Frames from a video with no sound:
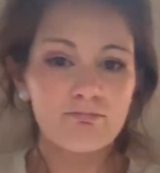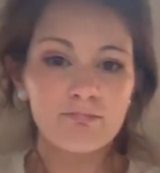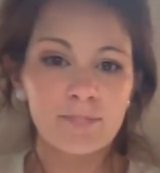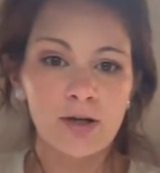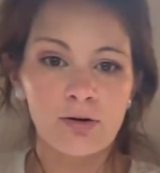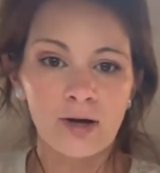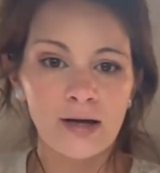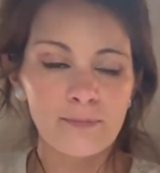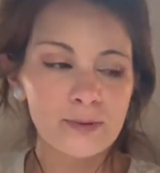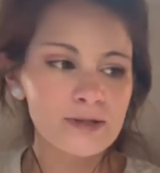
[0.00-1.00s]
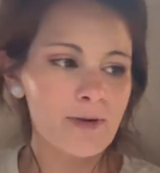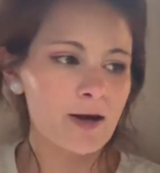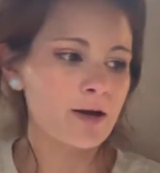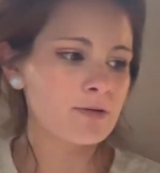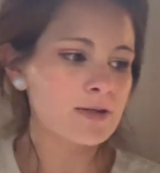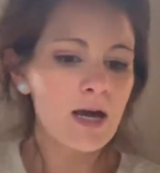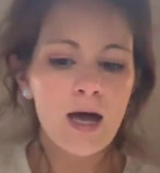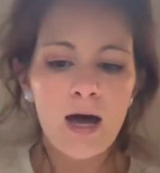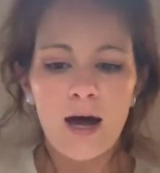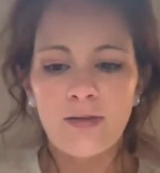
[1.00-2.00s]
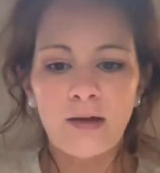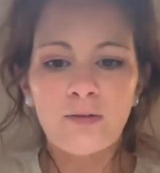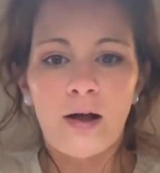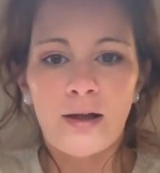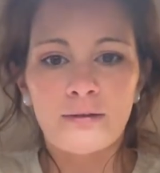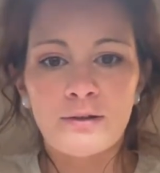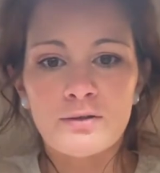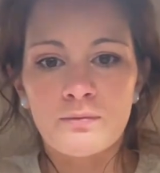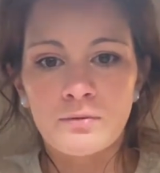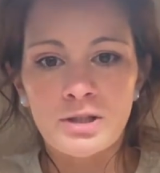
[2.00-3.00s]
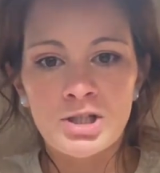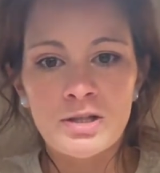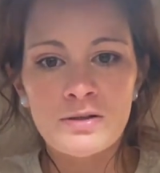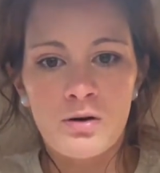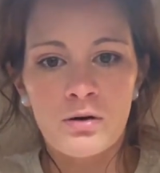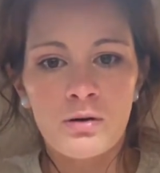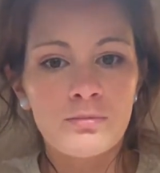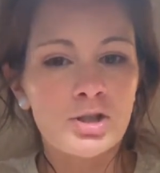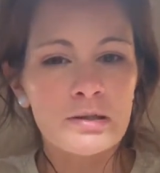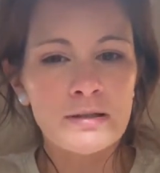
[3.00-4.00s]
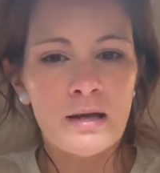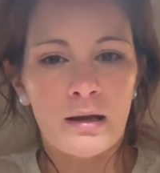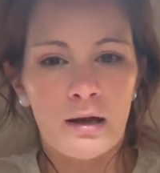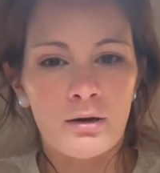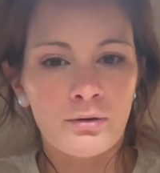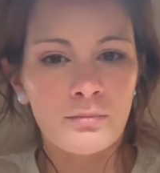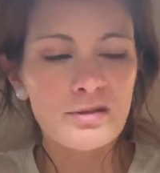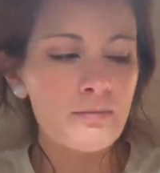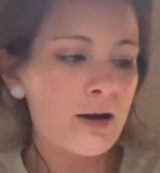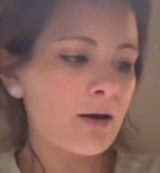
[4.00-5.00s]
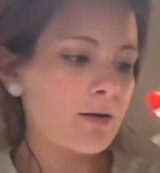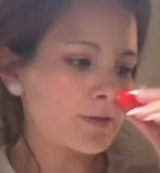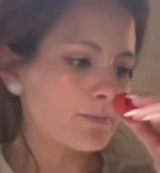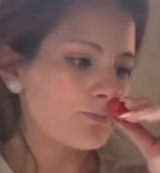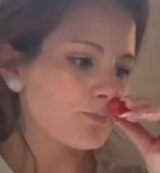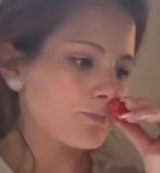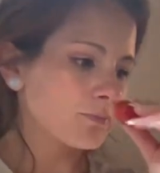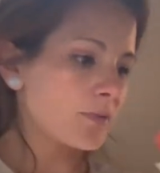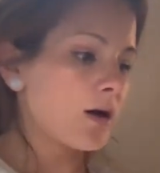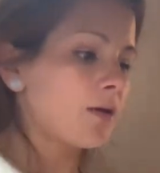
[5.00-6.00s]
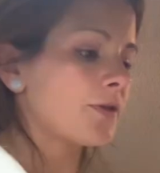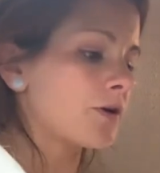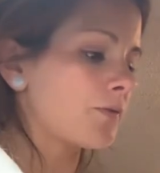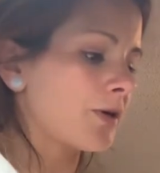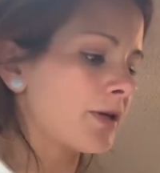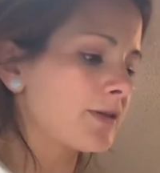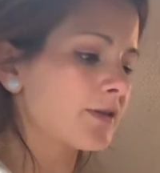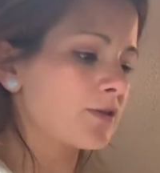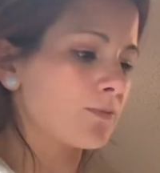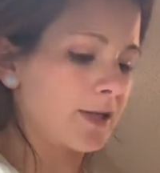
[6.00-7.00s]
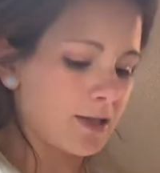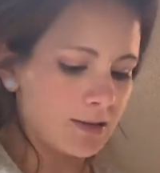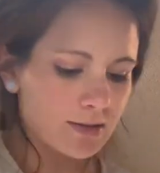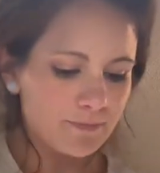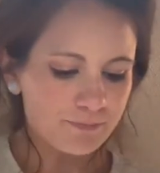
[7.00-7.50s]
They're grape tomatoes, and they've got like these ridges on them, just like heirloom tomatoes. They're really sweet.